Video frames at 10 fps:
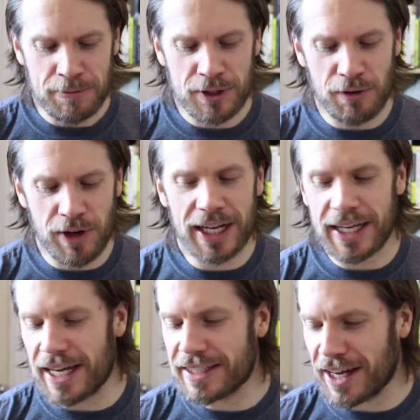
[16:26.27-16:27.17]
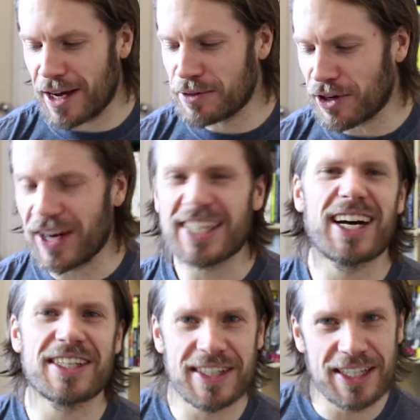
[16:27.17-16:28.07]
So really, in terms of, let's
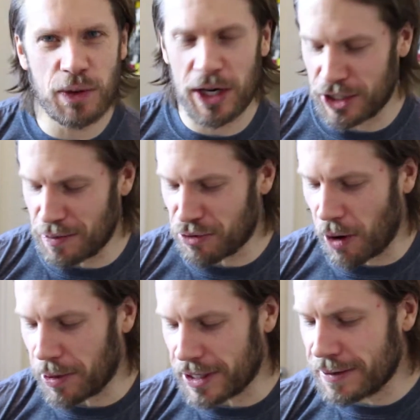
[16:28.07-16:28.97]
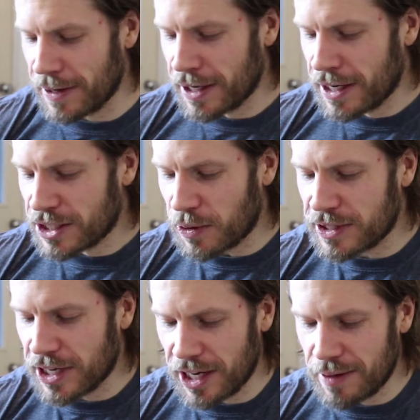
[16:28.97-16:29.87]
answer this question properly. So in
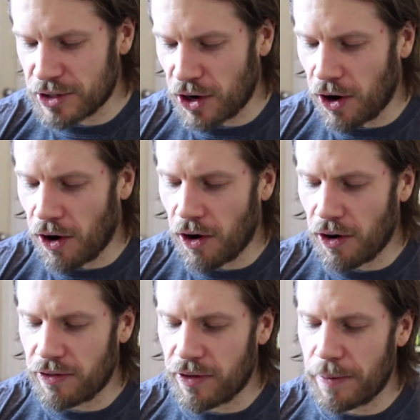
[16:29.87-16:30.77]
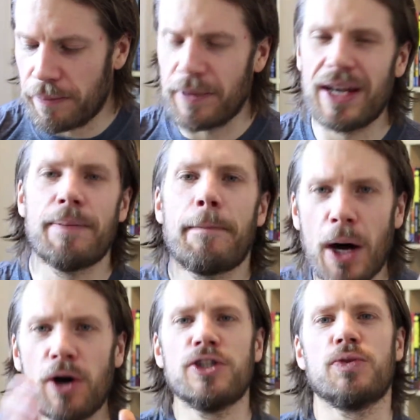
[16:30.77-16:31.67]
terms of
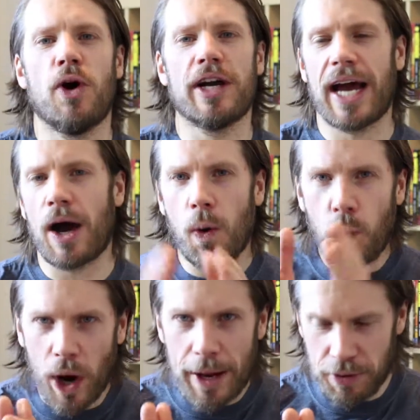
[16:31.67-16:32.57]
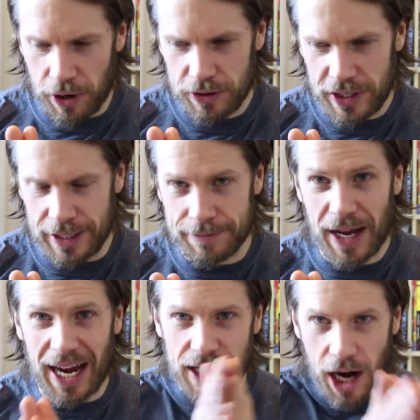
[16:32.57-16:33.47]
post-workout whey protein
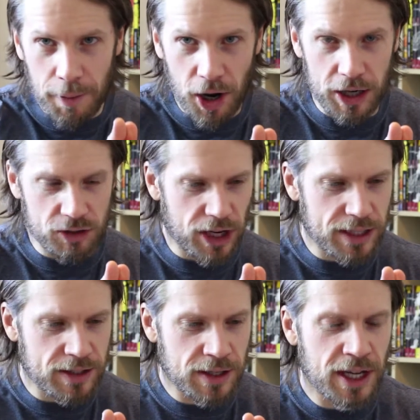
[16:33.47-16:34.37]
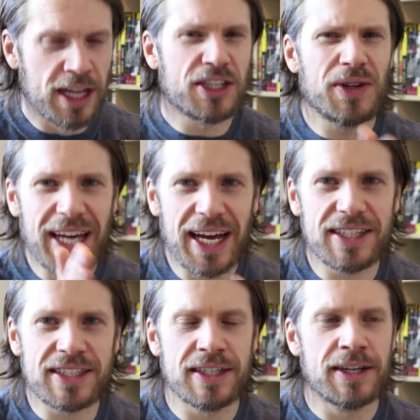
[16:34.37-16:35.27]
and carbohydrates. So
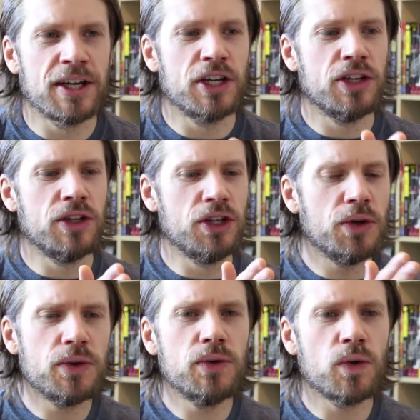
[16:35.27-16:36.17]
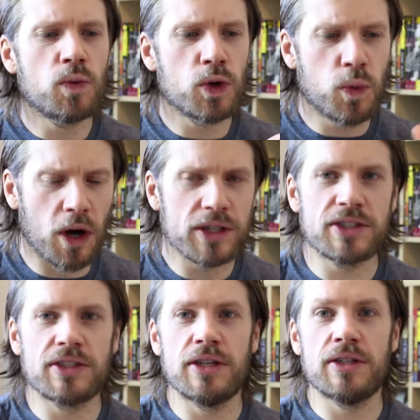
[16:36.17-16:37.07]
yes, you would
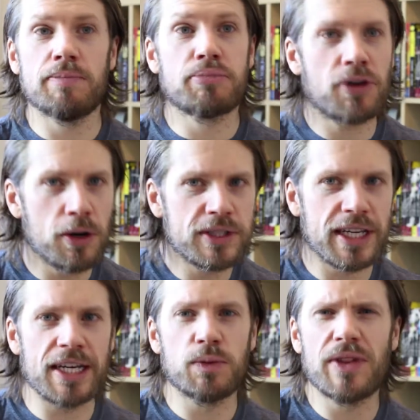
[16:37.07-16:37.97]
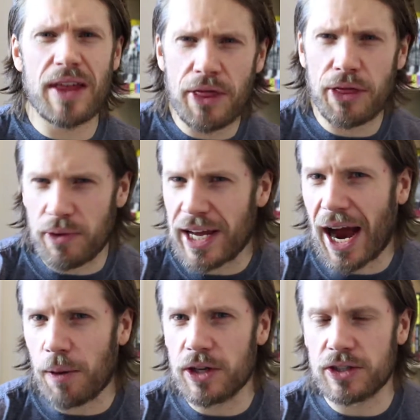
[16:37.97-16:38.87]
want protein within 3
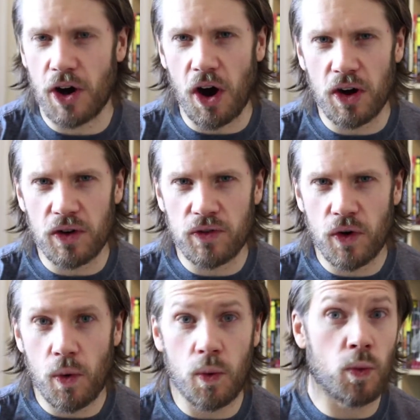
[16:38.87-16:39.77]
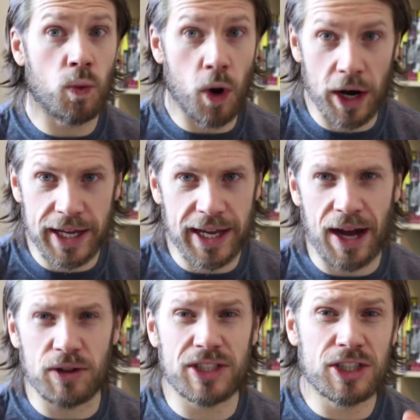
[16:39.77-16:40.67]
hours of working
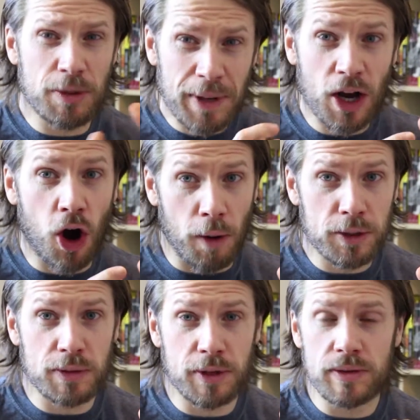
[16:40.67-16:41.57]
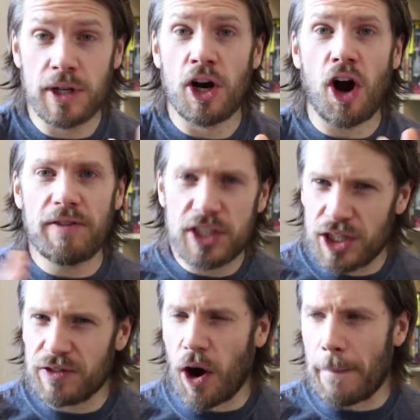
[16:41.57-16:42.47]
out to be optimal. Obviously,
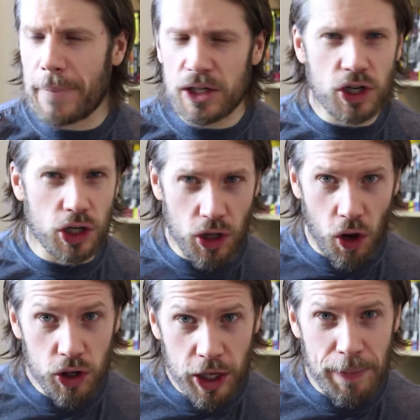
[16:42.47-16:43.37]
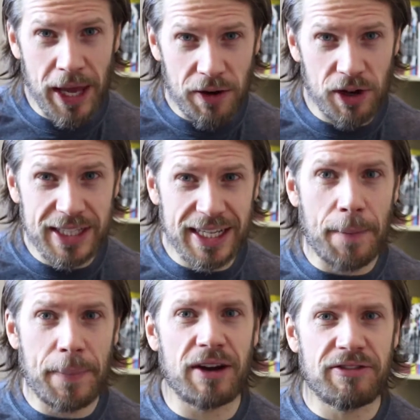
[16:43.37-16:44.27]
you've got a much longer period to
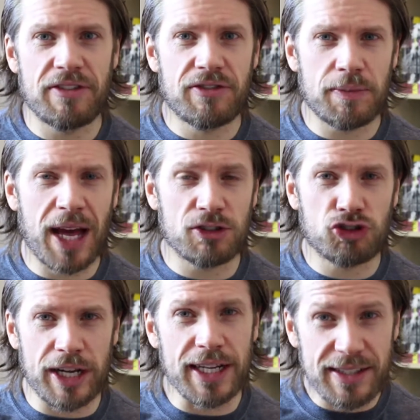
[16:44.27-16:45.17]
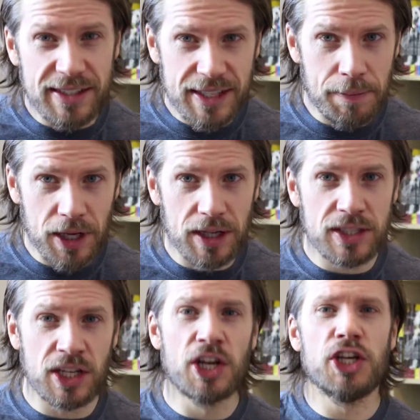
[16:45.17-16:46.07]
get benefit from that training
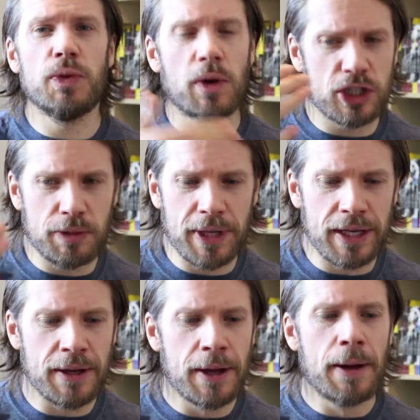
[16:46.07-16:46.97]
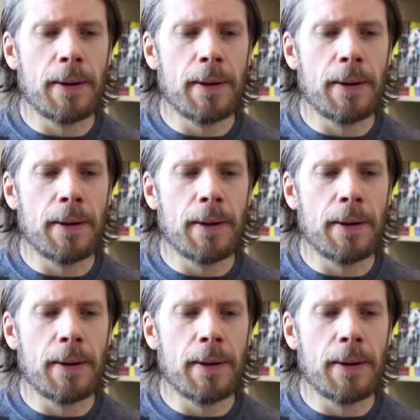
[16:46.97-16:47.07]
stimulus. You want to be